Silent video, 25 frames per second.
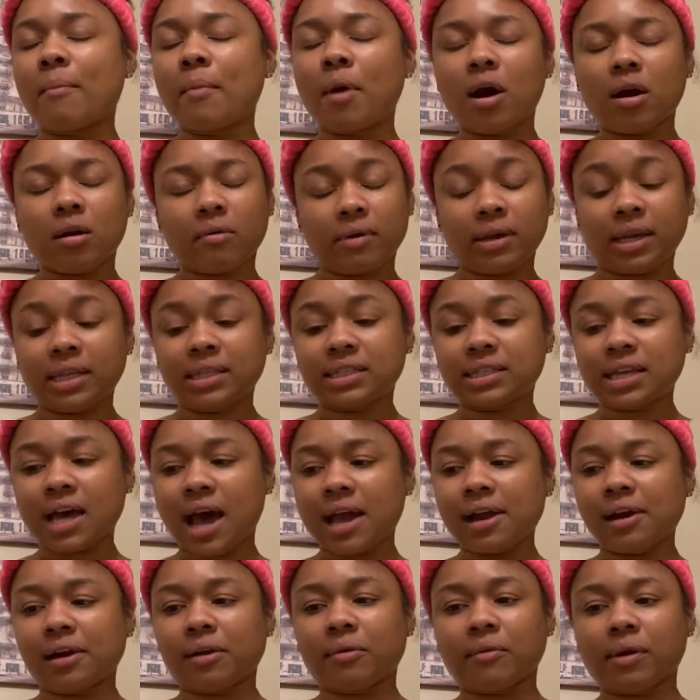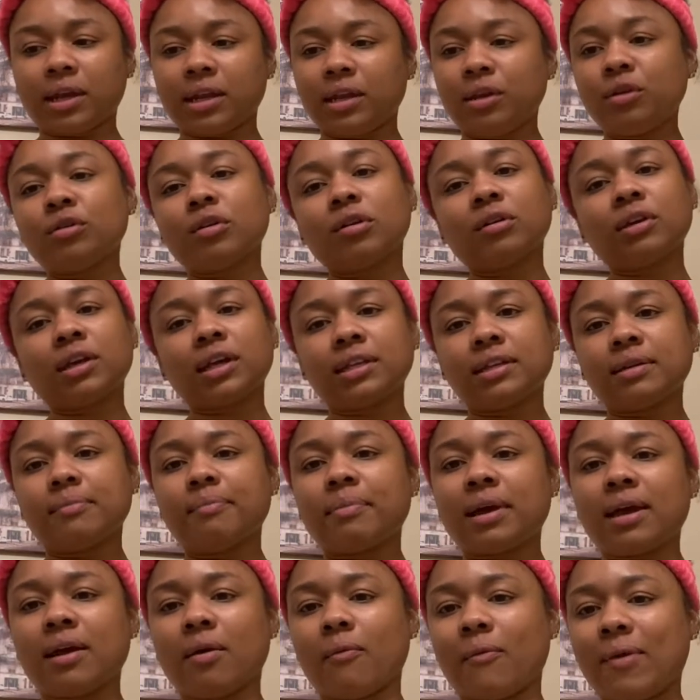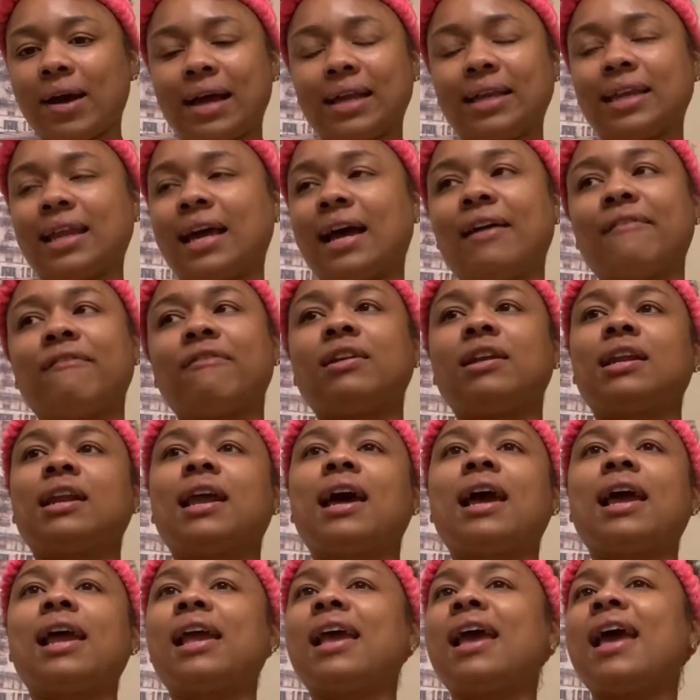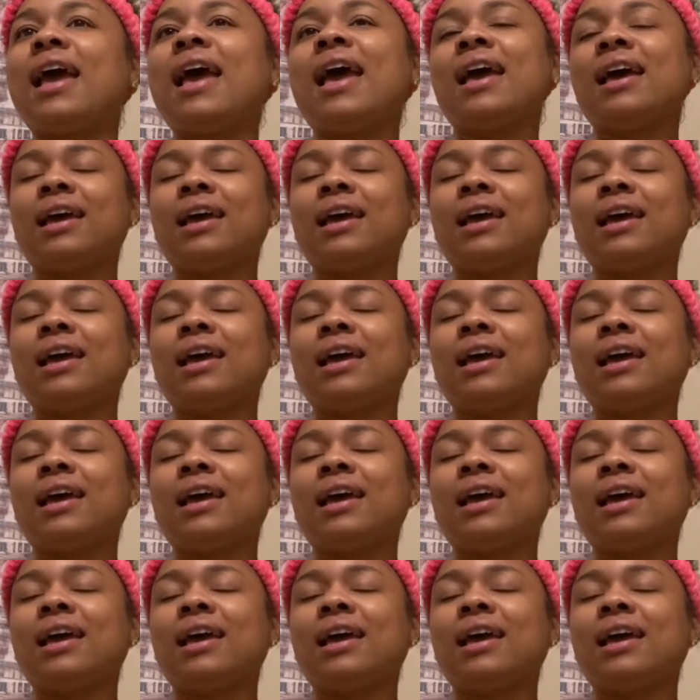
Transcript: I'm already tired right? You know, getting to bed and wind down for the night.